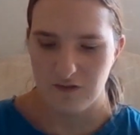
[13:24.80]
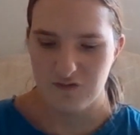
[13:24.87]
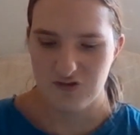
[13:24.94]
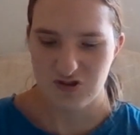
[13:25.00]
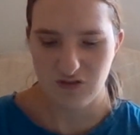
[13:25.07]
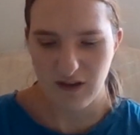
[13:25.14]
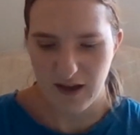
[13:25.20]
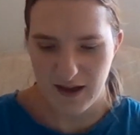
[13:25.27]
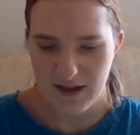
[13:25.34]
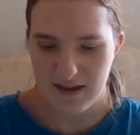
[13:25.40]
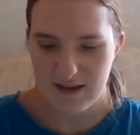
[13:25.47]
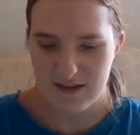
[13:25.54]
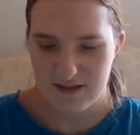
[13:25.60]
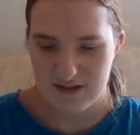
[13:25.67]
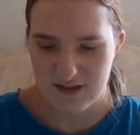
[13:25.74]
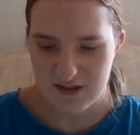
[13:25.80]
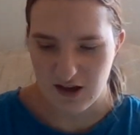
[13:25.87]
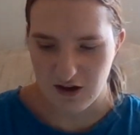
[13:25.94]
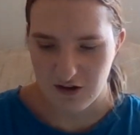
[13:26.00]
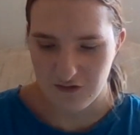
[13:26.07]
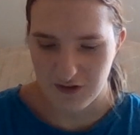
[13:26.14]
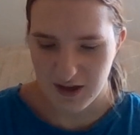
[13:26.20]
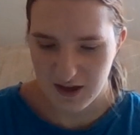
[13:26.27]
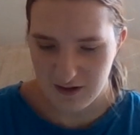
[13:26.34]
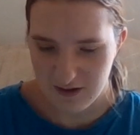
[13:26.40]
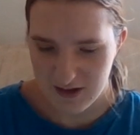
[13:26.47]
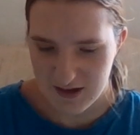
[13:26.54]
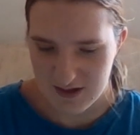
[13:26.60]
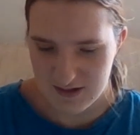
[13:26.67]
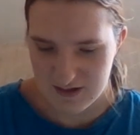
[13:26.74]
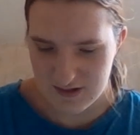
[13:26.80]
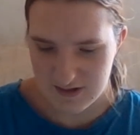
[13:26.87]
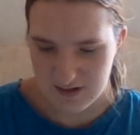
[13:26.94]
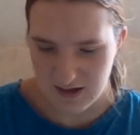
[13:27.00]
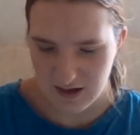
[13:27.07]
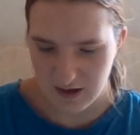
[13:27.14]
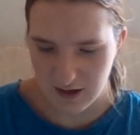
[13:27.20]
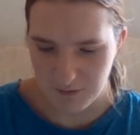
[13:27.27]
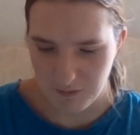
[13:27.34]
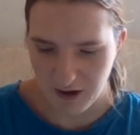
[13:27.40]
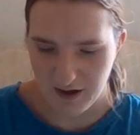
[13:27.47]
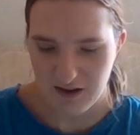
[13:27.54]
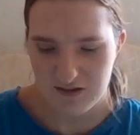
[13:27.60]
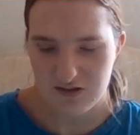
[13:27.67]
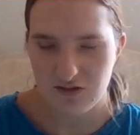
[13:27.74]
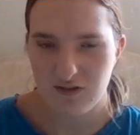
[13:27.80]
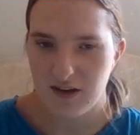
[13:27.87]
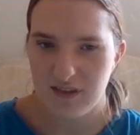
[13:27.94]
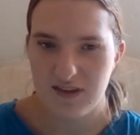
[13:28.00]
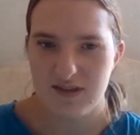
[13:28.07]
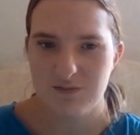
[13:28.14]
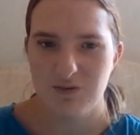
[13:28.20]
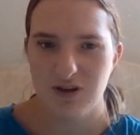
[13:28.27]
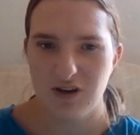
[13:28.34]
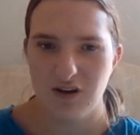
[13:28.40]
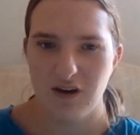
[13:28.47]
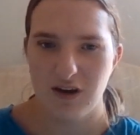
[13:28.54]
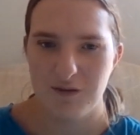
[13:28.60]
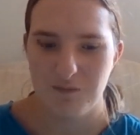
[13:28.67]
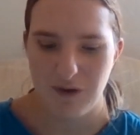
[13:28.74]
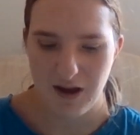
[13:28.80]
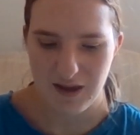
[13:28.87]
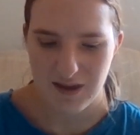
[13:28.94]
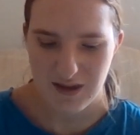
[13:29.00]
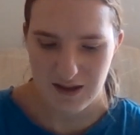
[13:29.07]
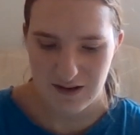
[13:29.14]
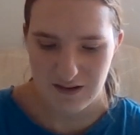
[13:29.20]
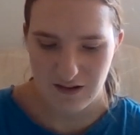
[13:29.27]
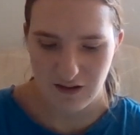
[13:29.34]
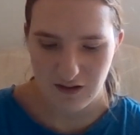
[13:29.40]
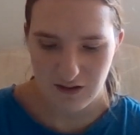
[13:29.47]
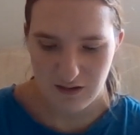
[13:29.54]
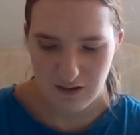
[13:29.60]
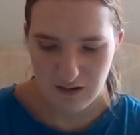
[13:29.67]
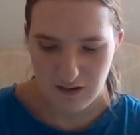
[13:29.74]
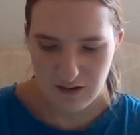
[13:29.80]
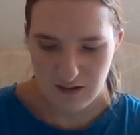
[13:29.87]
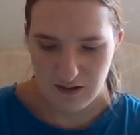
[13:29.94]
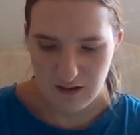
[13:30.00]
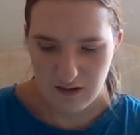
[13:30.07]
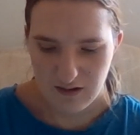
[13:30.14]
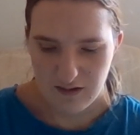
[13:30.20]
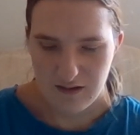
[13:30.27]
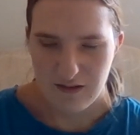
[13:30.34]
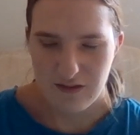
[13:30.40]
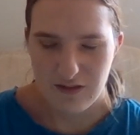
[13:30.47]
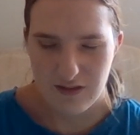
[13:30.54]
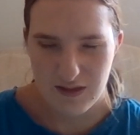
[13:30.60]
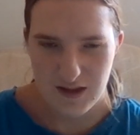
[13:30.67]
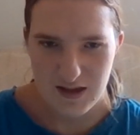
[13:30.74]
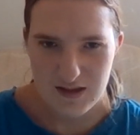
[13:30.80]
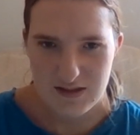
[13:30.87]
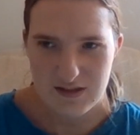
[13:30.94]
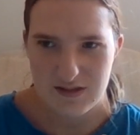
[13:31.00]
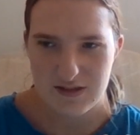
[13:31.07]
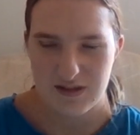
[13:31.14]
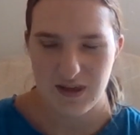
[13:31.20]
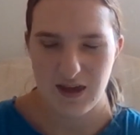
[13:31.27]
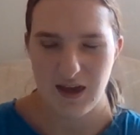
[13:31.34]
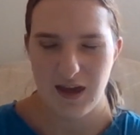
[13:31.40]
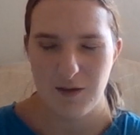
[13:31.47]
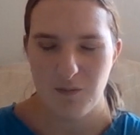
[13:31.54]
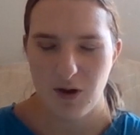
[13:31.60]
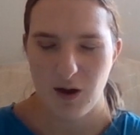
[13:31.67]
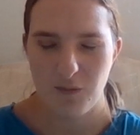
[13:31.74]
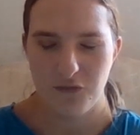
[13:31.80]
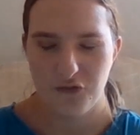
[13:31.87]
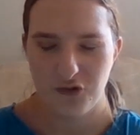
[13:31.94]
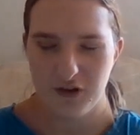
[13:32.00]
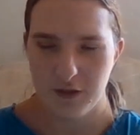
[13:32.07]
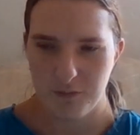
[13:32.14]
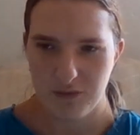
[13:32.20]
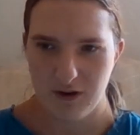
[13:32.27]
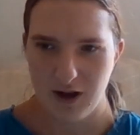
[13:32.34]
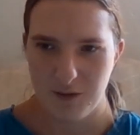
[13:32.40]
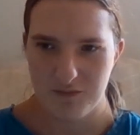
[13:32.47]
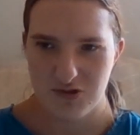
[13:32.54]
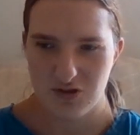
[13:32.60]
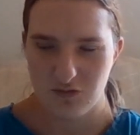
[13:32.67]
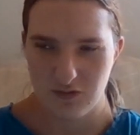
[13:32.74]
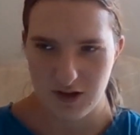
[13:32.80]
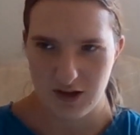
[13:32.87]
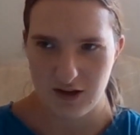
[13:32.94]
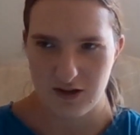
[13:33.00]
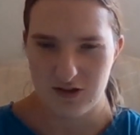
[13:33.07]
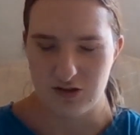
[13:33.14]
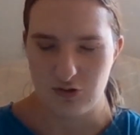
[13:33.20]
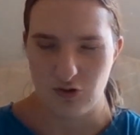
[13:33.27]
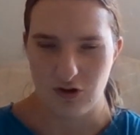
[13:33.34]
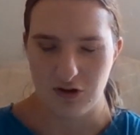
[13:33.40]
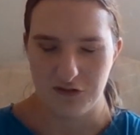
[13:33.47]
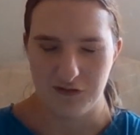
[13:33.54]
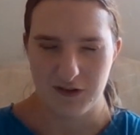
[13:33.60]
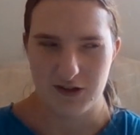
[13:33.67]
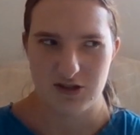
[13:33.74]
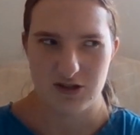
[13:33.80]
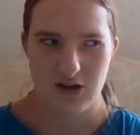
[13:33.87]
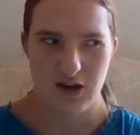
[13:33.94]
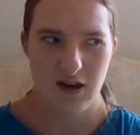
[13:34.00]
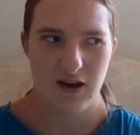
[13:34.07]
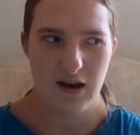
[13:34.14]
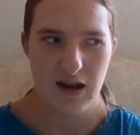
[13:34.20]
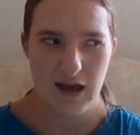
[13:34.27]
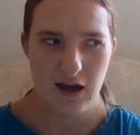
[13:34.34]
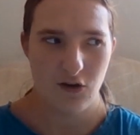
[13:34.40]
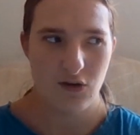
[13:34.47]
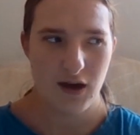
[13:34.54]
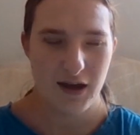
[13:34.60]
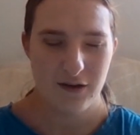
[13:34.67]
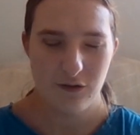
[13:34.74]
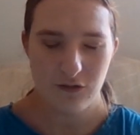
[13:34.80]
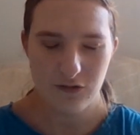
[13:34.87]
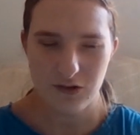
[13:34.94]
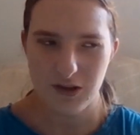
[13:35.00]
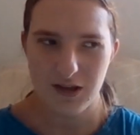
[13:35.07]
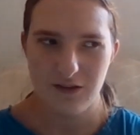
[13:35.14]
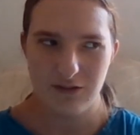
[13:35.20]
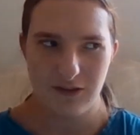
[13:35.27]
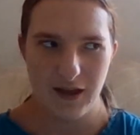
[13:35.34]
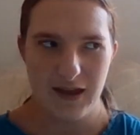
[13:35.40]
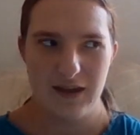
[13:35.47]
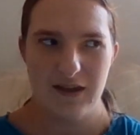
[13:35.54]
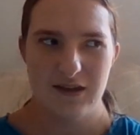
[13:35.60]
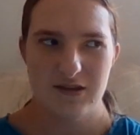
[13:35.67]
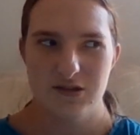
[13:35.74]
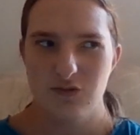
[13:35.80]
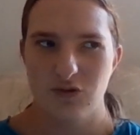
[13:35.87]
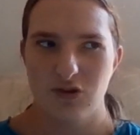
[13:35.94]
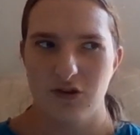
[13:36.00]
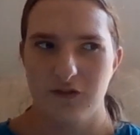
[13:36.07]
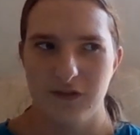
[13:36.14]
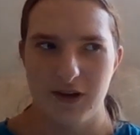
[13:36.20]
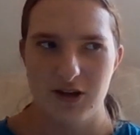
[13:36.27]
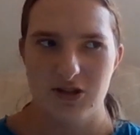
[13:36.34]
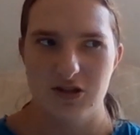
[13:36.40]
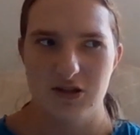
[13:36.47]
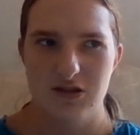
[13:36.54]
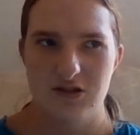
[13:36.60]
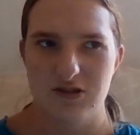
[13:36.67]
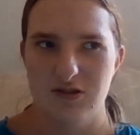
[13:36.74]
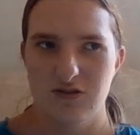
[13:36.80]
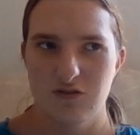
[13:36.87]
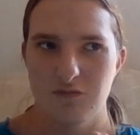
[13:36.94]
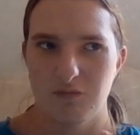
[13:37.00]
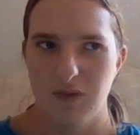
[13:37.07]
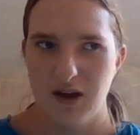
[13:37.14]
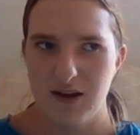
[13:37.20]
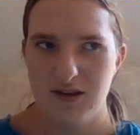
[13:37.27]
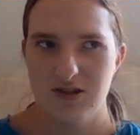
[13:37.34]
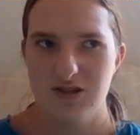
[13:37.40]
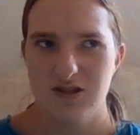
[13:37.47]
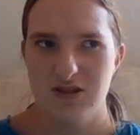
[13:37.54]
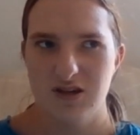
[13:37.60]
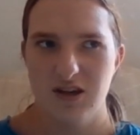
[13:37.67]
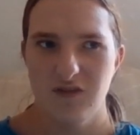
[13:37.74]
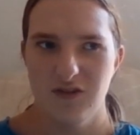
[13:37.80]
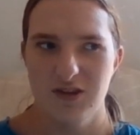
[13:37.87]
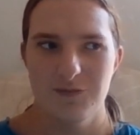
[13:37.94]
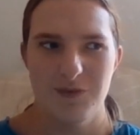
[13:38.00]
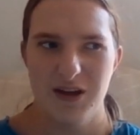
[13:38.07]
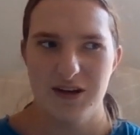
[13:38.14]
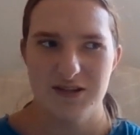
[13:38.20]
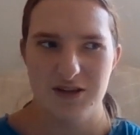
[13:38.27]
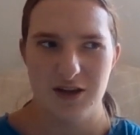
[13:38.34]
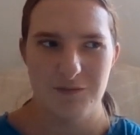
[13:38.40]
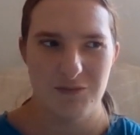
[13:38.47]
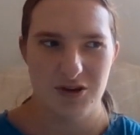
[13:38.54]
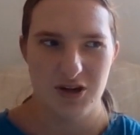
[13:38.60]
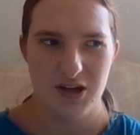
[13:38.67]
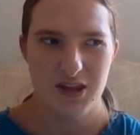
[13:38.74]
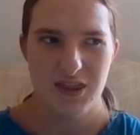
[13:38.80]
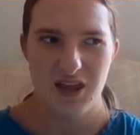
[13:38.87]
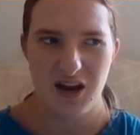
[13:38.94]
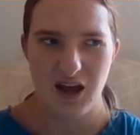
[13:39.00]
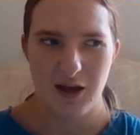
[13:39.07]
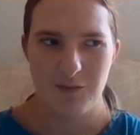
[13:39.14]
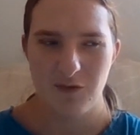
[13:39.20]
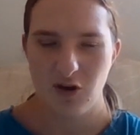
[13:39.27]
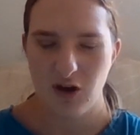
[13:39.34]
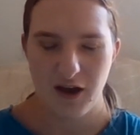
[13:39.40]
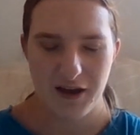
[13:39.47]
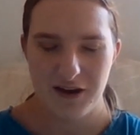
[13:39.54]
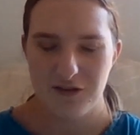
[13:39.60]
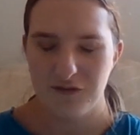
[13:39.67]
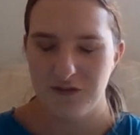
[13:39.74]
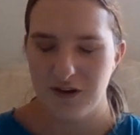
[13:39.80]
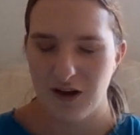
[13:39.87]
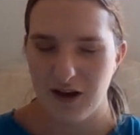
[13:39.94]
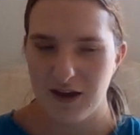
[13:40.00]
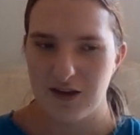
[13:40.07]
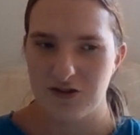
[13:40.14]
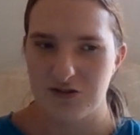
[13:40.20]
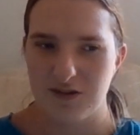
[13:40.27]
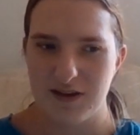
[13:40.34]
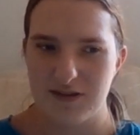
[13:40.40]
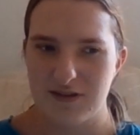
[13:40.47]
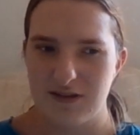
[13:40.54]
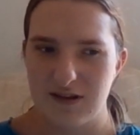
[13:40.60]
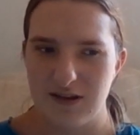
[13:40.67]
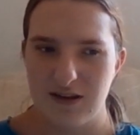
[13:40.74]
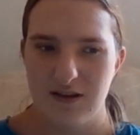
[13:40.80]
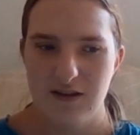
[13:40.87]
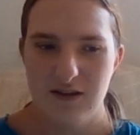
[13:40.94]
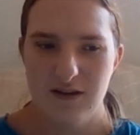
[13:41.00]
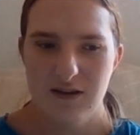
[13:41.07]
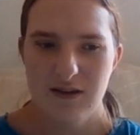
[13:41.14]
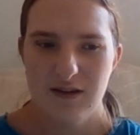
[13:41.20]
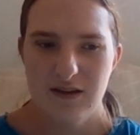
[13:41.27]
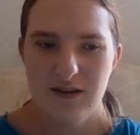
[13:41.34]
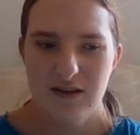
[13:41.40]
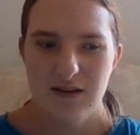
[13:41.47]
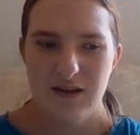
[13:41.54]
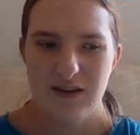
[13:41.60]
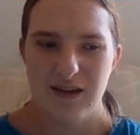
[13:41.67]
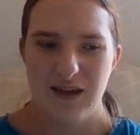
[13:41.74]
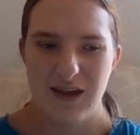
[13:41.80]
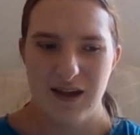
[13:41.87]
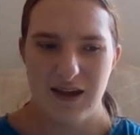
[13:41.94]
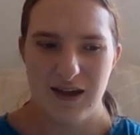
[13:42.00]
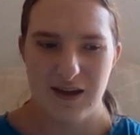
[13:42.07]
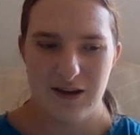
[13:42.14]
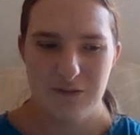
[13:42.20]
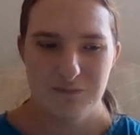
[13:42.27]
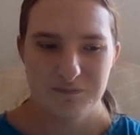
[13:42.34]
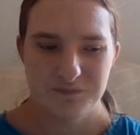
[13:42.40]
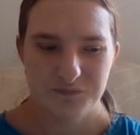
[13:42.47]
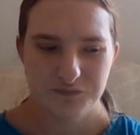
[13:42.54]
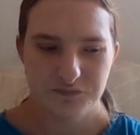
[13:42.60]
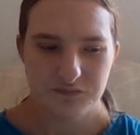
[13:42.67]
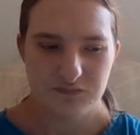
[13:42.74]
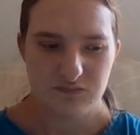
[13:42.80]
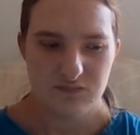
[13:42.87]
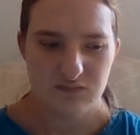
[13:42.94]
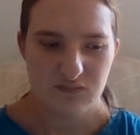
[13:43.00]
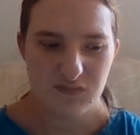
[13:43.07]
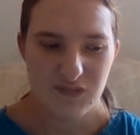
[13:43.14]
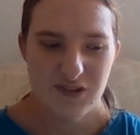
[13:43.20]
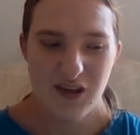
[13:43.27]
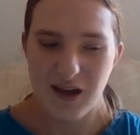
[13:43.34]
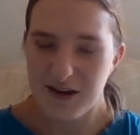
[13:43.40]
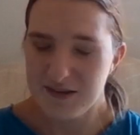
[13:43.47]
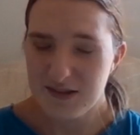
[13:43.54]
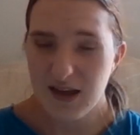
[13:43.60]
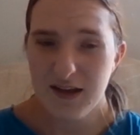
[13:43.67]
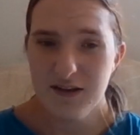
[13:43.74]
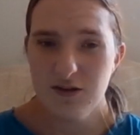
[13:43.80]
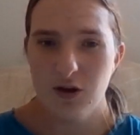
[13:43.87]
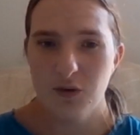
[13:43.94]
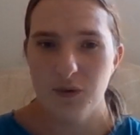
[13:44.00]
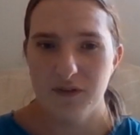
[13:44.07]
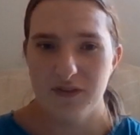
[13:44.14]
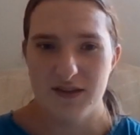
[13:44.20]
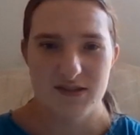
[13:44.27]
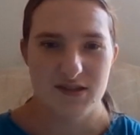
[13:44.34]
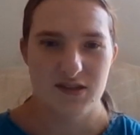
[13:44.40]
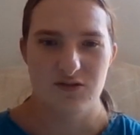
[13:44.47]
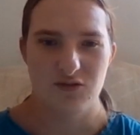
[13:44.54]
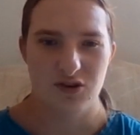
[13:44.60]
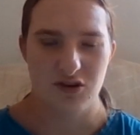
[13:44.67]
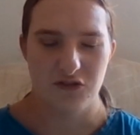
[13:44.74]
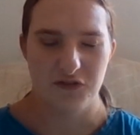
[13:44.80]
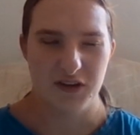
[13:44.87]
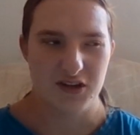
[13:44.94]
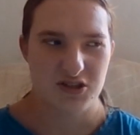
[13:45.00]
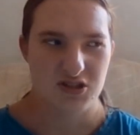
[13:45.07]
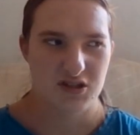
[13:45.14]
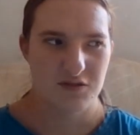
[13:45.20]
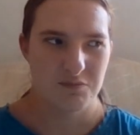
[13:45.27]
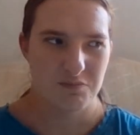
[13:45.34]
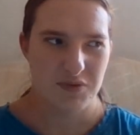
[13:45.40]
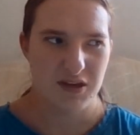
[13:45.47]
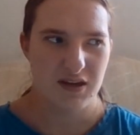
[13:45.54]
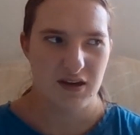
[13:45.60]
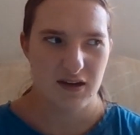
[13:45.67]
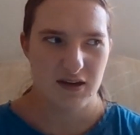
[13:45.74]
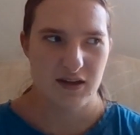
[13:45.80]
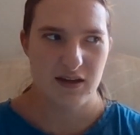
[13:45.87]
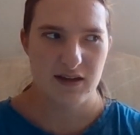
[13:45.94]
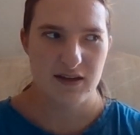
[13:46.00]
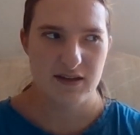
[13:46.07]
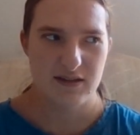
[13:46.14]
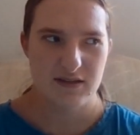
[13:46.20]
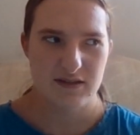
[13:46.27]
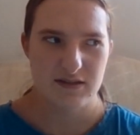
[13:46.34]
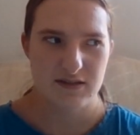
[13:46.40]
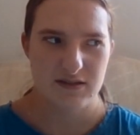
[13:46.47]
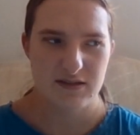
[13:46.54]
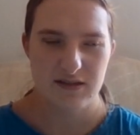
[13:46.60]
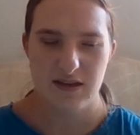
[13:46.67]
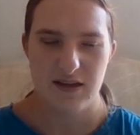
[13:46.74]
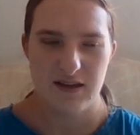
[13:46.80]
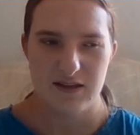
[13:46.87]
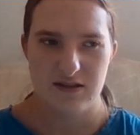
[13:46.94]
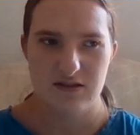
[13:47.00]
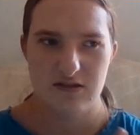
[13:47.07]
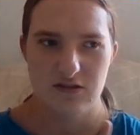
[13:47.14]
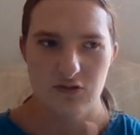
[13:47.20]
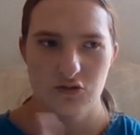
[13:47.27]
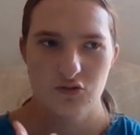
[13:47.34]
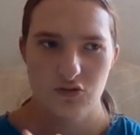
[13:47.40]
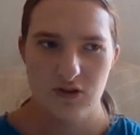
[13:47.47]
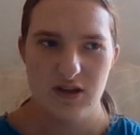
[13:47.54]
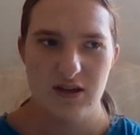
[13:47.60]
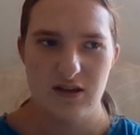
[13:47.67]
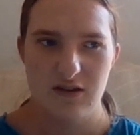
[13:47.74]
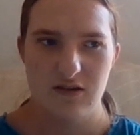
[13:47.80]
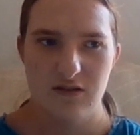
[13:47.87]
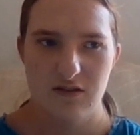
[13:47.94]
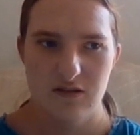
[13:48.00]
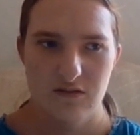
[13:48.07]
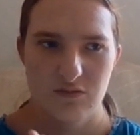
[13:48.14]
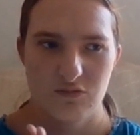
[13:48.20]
of July is The Song of Achilles. Um, I also read this book on my Kindle. This came up for the prompt to read a historical fiction. Now, I don't really like historical fiction too much if it's about a time period that I'm kind of not interested in. And I decided to go with this historical fiction because it's Greek